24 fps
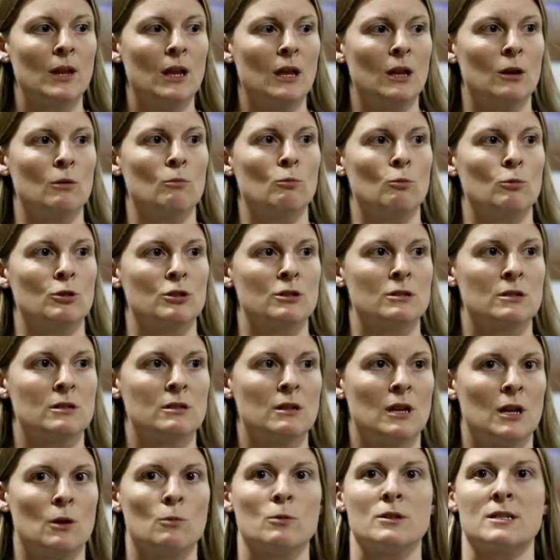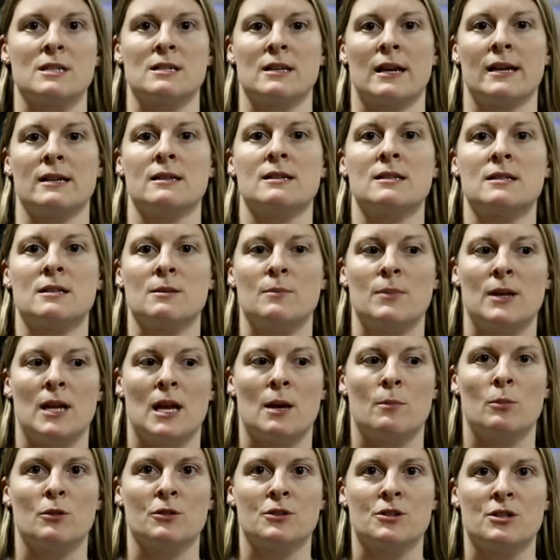It was nice to be
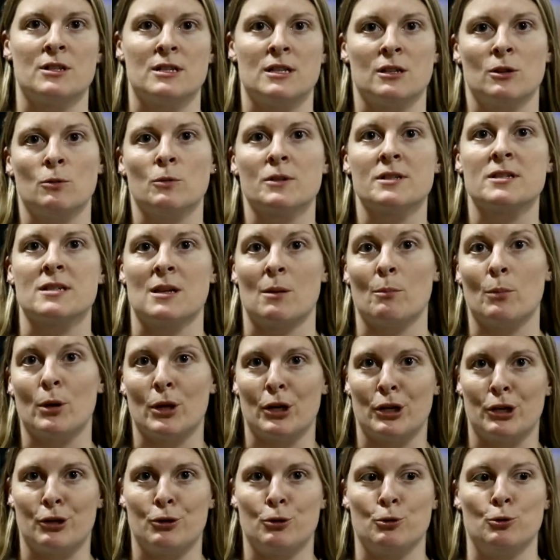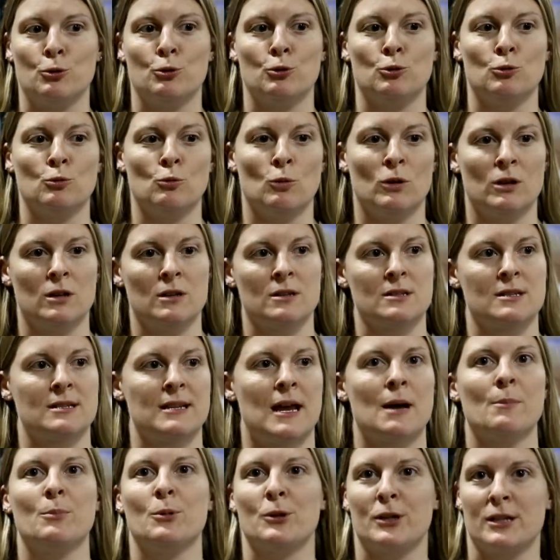able to deal with somebody who was
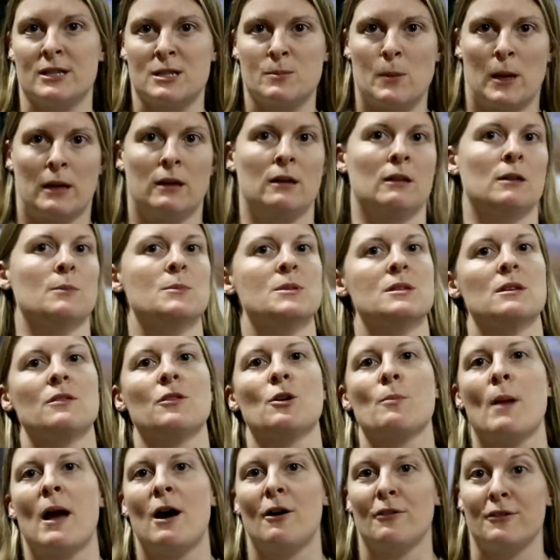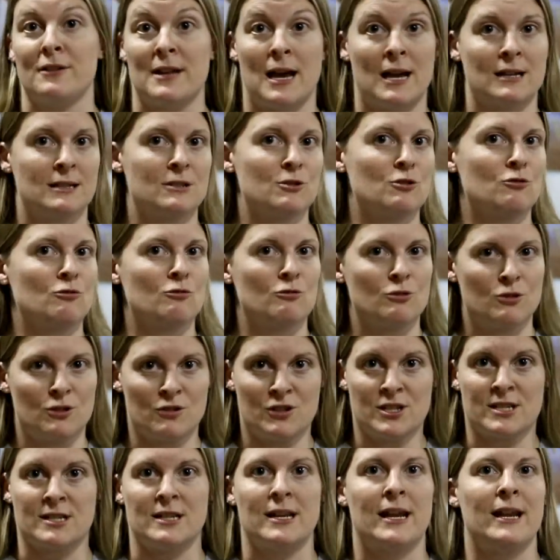not putting speculums in their mouth, not
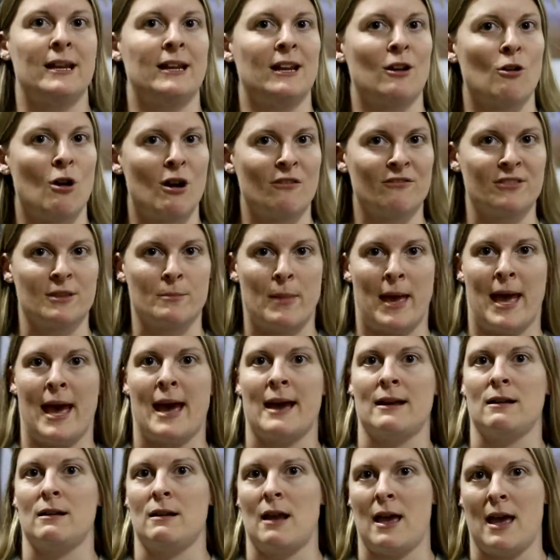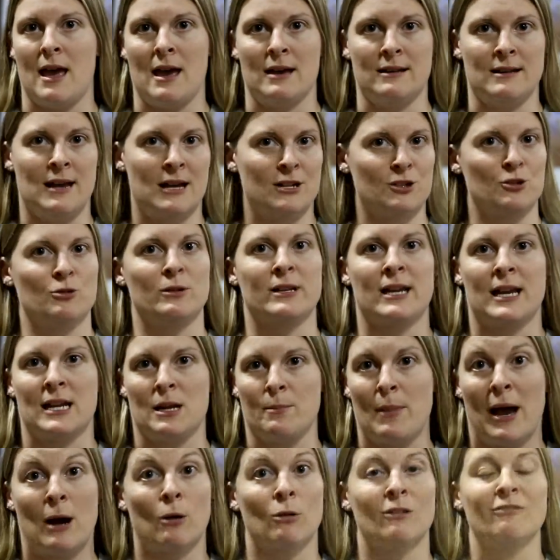sedating off the bat, and not doing any
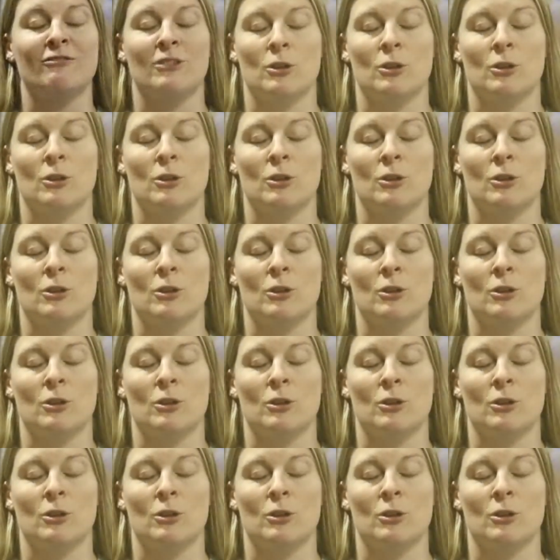power